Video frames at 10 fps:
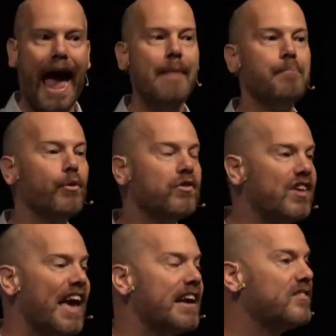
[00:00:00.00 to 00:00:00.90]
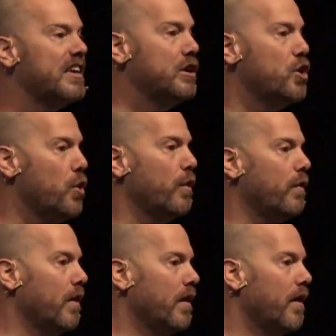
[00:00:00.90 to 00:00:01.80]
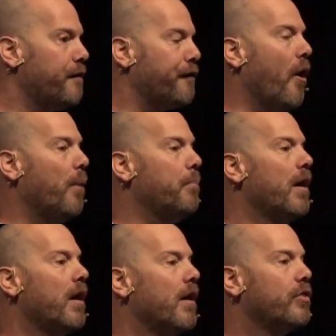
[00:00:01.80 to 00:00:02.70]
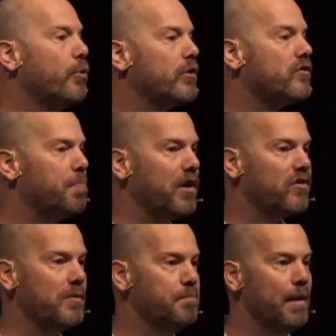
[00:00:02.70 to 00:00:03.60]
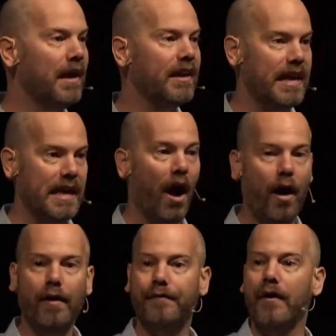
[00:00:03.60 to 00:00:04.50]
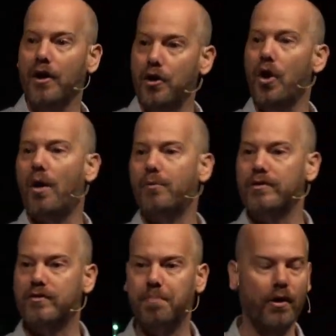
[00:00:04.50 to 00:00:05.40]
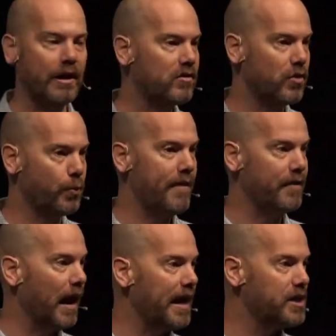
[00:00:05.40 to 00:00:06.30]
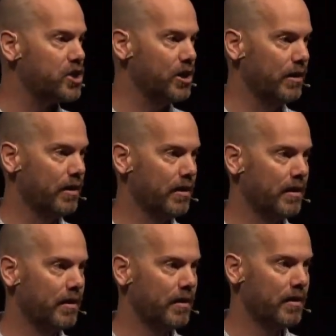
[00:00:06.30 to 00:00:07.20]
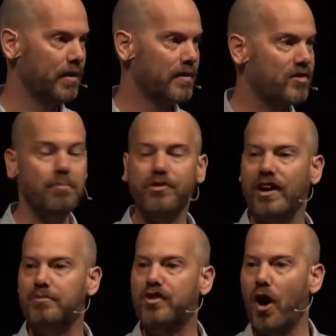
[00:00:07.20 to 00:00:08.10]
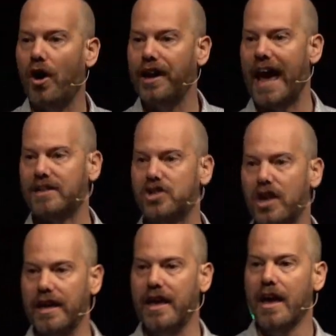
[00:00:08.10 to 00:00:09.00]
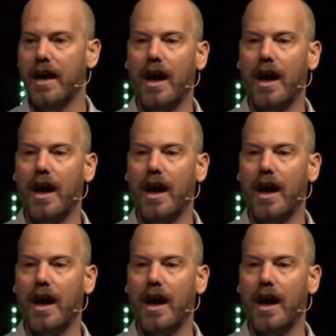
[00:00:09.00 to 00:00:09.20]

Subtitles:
and protecting you from the responsibility of not responding to revelation. Sometimes God actually